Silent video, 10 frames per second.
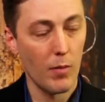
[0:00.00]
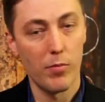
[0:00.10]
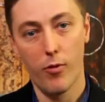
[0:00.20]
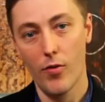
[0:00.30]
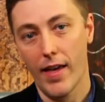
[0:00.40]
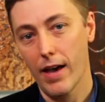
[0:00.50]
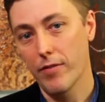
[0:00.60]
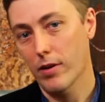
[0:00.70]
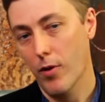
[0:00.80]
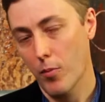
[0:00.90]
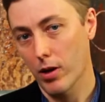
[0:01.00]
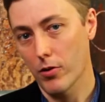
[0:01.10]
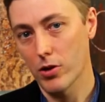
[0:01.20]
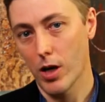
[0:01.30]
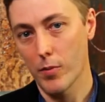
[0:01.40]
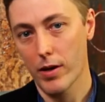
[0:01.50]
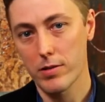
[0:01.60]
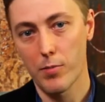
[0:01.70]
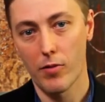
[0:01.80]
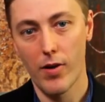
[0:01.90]
Before the advent of pharmacogenomics,
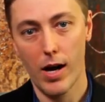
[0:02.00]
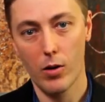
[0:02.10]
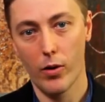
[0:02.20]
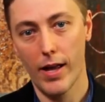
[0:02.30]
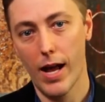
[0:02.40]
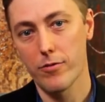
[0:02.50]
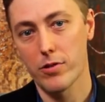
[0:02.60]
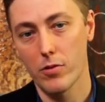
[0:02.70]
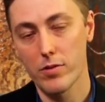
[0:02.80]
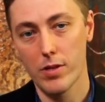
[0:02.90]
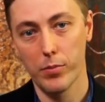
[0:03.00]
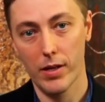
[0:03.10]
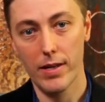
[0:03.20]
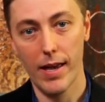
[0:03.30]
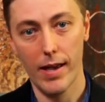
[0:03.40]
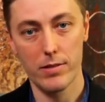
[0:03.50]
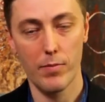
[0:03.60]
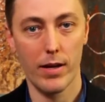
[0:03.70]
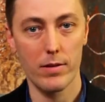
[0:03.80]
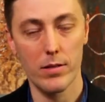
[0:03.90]
a provider would have to simply guess and
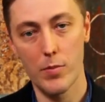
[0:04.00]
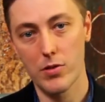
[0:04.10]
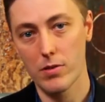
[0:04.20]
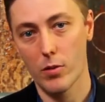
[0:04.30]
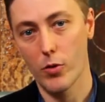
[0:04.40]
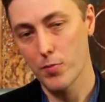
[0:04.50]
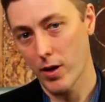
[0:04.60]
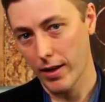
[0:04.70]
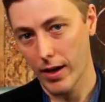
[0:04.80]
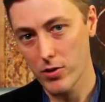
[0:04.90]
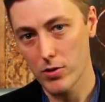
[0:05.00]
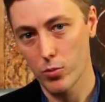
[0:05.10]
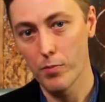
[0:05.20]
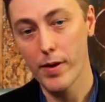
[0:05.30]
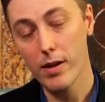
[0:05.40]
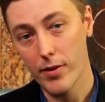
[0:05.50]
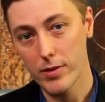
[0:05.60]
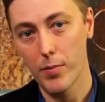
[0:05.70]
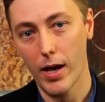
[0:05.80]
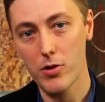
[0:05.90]
make assumptions on which medications would benefit
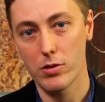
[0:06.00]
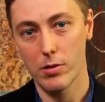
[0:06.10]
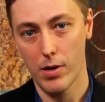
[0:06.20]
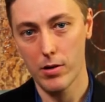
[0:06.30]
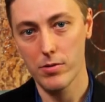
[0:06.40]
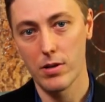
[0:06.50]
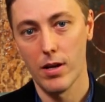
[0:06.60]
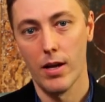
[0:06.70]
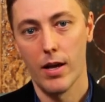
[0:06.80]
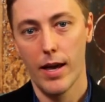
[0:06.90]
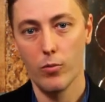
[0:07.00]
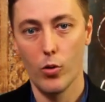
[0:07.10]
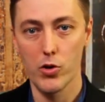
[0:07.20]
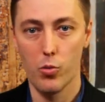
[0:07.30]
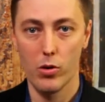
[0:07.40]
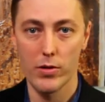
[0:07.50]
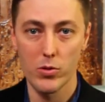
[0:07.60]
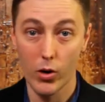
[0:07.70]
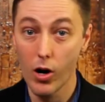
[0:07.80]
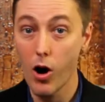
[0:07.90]
the patient the most and which ones
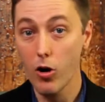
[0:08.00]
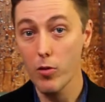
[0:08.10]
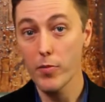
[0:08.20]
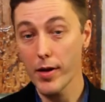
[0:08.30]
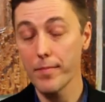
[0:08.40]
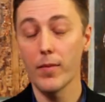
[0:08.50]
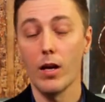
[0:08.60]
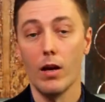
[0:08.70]
would harm them.